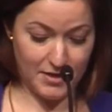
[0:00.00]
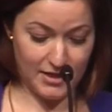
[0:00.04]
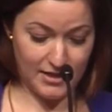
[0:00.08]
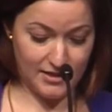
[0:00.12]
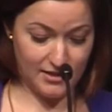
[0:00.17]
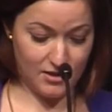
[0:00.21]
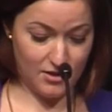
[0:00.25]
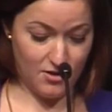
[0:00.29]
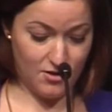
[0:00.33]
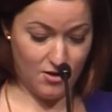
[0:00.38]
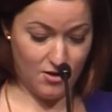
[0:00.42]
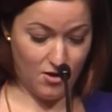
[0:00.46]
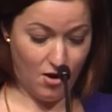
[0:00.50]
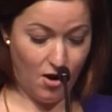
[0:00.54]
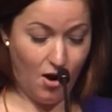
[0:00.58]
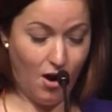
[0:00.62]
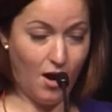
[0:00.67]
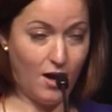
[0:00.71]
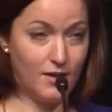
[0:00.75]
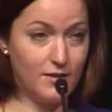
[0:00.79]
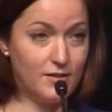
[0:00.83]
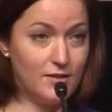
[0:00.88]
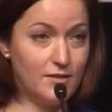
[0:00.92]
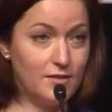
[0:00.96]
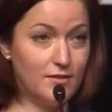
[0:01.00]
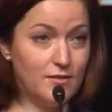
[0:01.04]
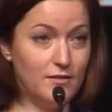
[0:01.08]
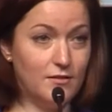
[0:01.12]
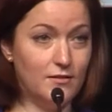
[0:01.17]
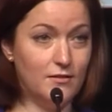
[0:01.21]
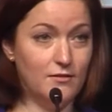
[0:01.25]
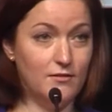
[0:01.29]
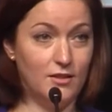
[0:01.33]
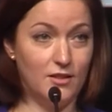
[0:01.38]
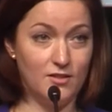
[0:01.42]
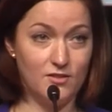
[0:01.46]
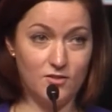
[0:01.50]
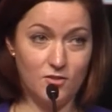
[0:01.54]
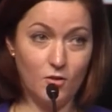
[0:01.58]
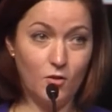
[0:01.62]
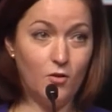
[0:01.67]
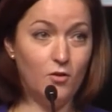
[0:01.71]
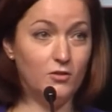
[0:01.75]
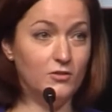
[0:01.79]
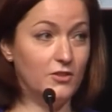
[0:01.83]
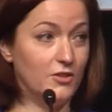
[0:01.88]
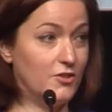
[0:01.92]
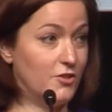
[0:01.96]
is not the
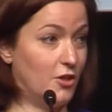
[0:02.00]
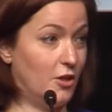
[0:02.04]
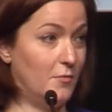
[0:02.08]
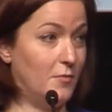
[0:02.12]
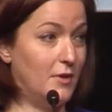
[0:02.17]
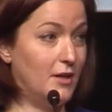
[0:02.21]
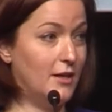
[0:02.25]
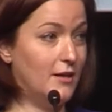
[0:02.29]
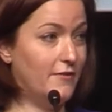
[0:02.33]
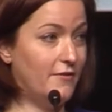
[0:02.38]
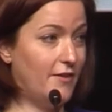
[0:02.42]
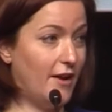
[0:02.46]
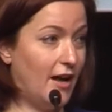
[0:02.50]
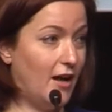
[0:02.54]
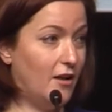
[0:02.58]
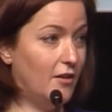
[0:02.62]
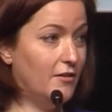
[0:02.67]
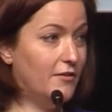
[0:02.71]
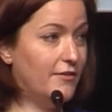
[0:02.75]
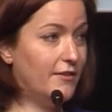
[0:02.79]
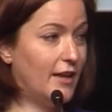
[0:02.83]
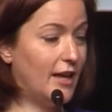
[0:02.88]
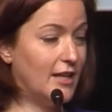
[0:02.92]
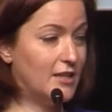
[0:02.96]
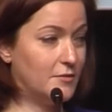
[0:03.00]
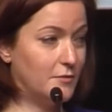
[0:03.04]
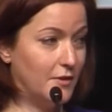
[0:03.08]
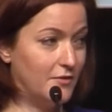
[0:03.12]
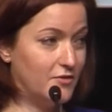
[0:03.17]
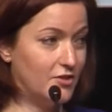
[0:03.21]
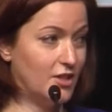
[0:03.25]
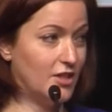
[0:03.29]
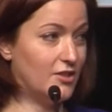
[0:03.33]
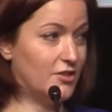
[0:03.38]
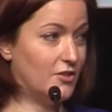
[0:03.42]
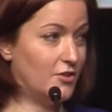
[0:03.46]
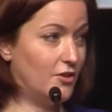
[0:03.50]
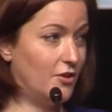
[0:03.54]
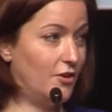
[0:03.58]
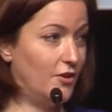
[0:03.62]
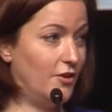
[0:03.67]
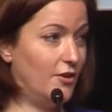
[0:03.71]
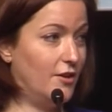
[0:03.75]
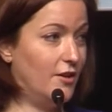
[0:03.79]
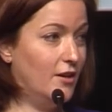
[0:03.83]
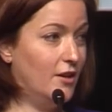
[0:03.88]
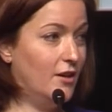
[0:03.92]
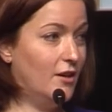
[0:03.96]
sole determinant of health, as we've just
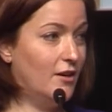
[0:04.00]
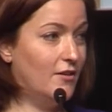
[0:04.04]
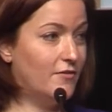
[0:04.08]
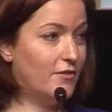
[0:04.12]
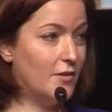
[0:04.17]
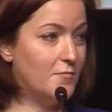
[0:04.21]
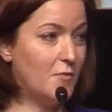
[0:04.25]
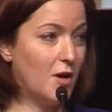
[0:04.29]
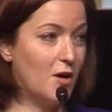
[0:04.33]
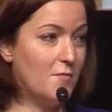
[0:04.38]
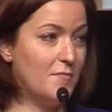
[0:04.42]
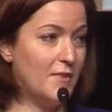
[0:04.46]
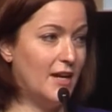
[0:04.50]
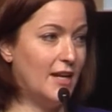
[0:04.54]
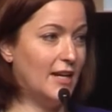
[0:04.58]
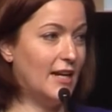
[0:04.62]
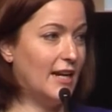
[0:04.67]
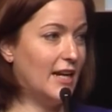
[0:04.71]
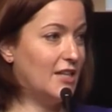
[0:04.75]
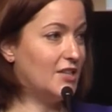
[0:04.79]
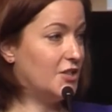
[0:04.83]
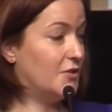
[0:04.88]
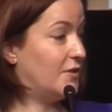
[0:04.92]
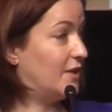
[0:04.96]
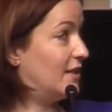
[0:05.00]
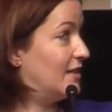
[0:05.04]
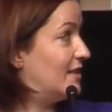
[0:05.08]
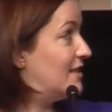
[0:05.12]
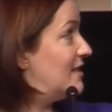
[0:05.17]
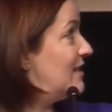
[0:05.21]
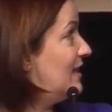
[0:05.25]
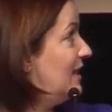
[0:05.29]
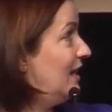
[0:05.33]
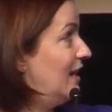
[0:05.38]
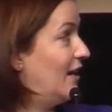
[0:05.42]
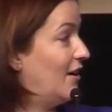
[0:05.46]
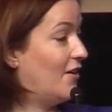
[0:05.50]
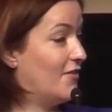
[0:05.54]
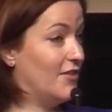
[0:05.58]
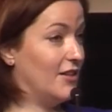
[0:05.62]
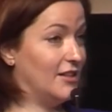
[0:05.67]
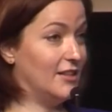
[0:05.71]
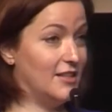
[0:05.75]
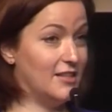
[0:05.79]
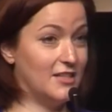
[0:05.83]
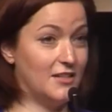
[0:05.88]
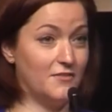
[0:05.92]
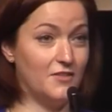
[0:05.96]
heard from Armin, and as you can see on the
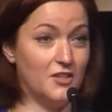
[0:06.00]
list of